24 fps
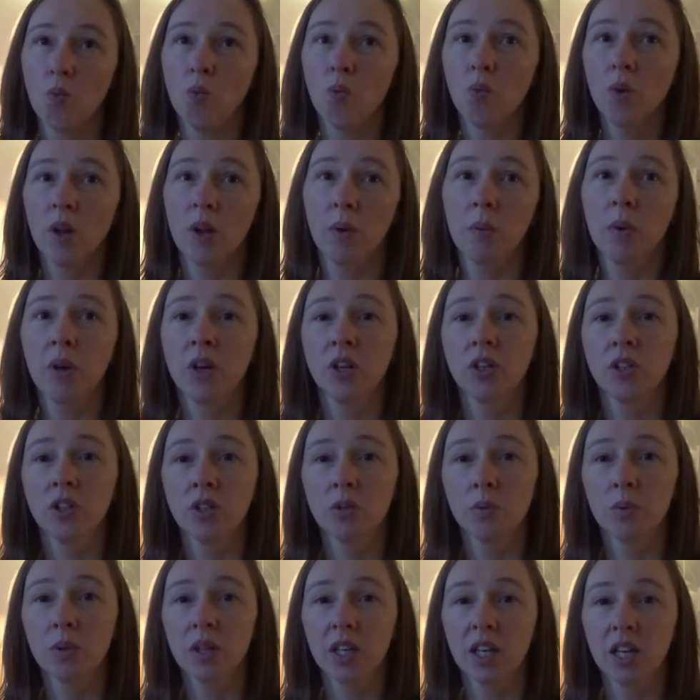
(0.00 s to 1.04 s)
what I want to
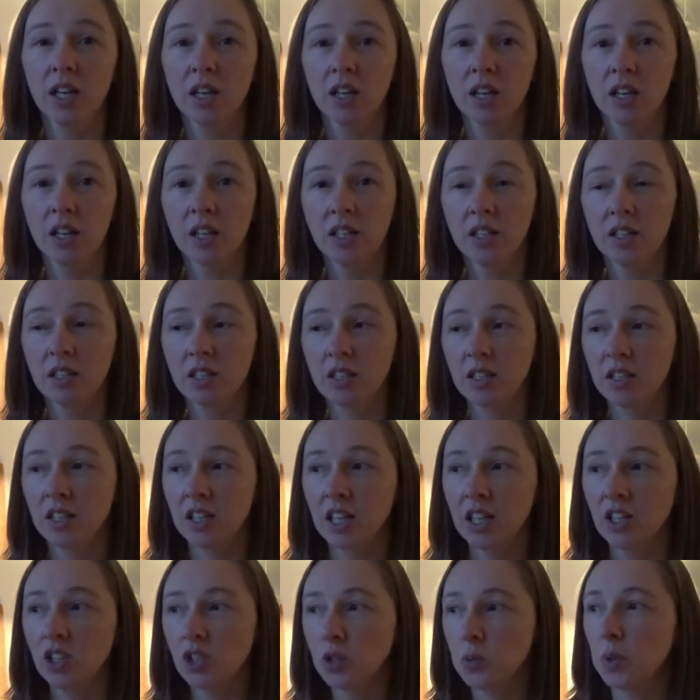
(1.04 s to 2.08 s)
do with it. And
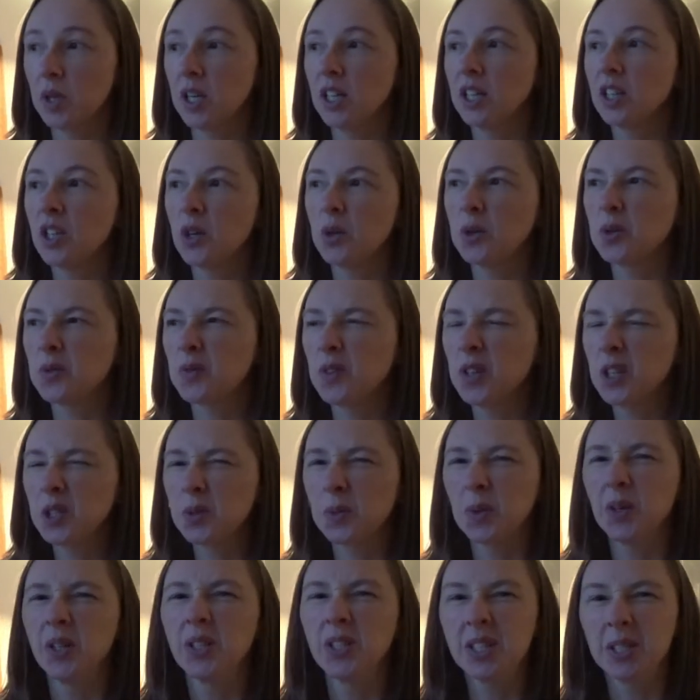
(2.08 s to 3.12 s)
I just wanted those
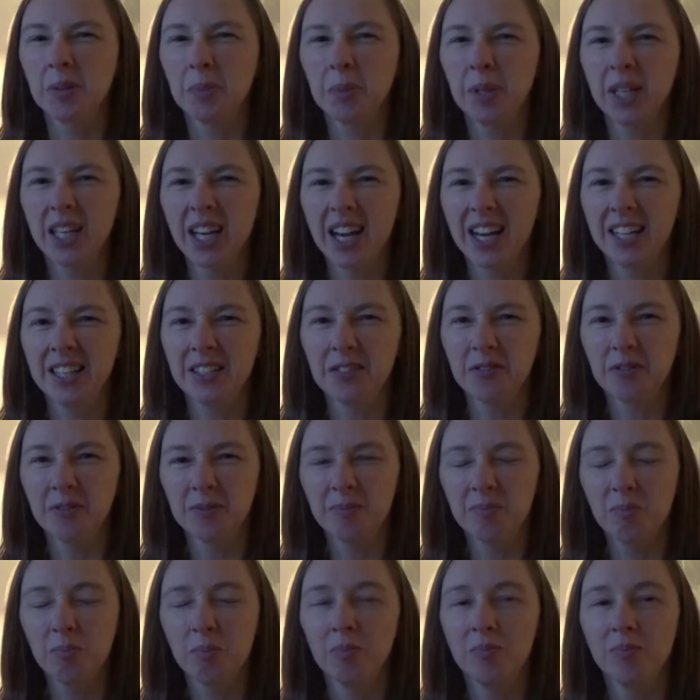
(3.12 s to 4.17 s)
first ones to be kind of
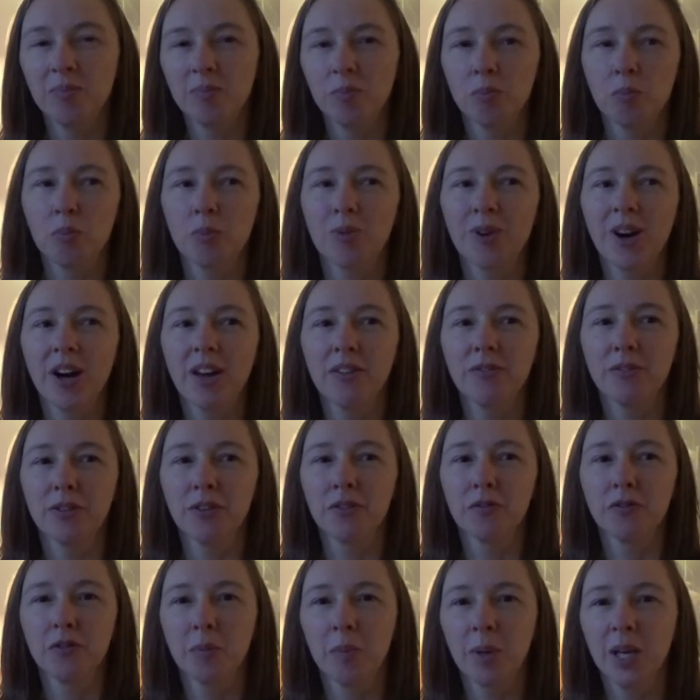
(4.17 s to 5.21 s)

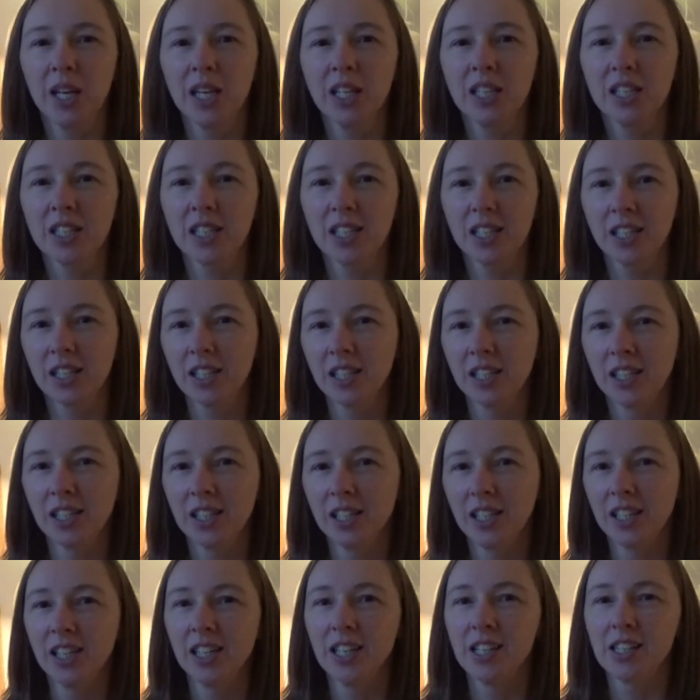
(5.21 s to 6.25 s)
private for me to
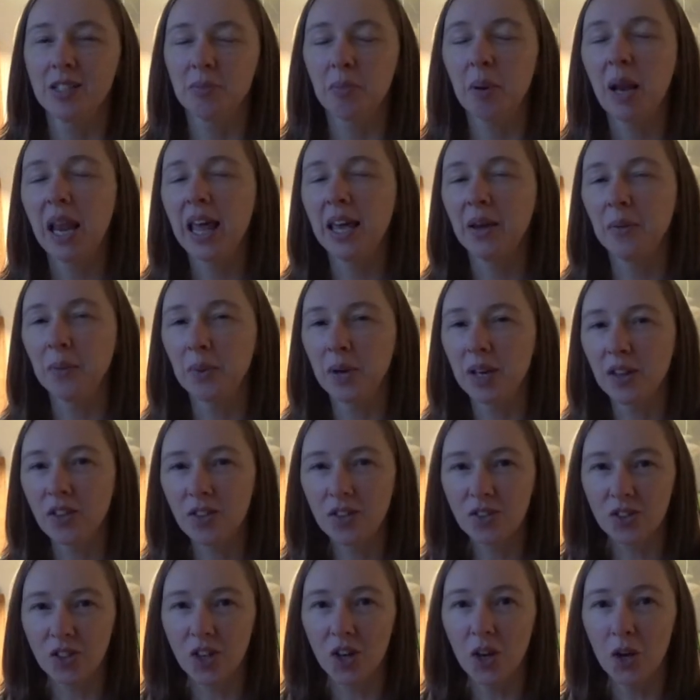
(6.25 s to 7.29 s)
to play with.
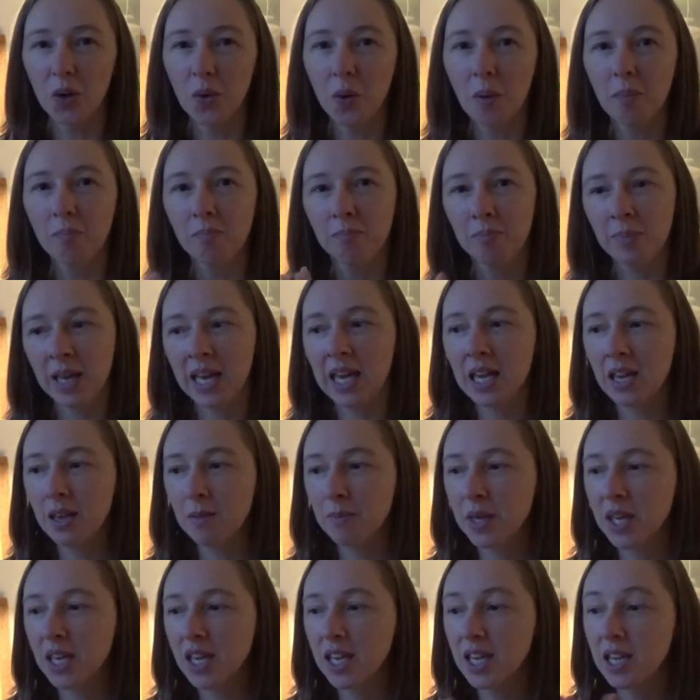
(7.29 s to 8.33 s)
So
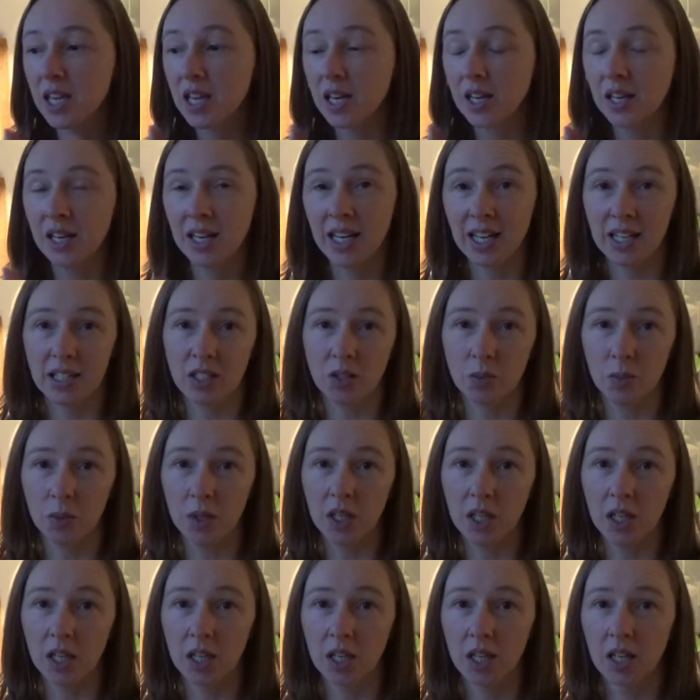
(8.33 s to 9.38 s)
maybe next
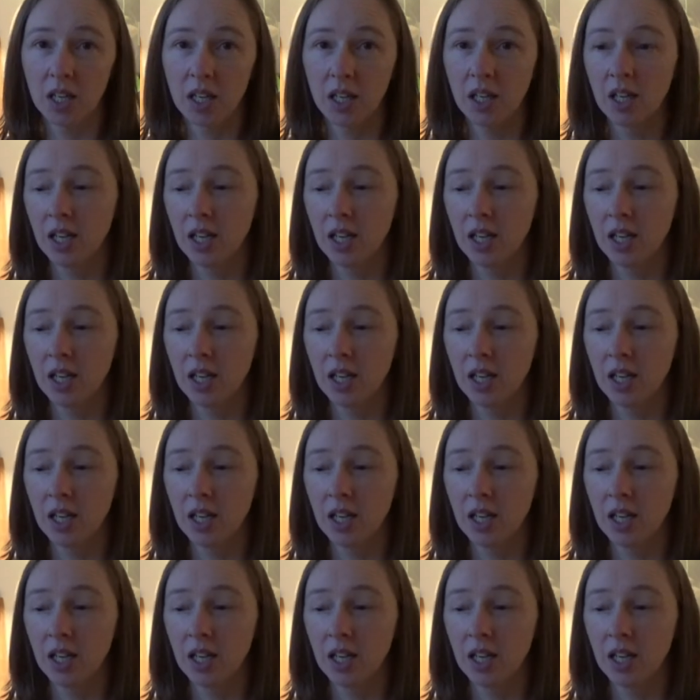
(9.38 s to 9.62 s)
week